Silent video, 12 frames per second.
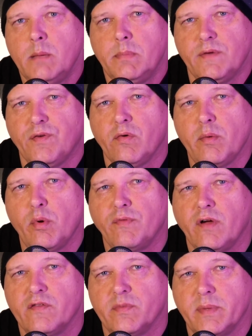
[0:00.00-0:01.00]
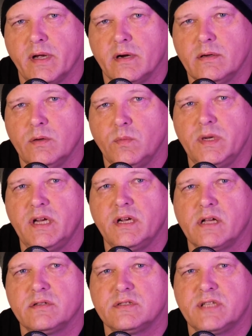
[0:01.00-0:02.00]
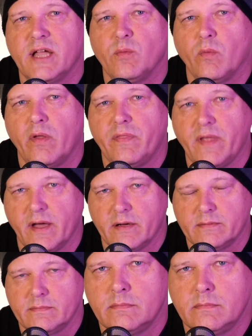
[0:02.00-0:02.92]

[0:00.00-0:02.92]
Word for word: Before we move on from here, we need to understand one thing.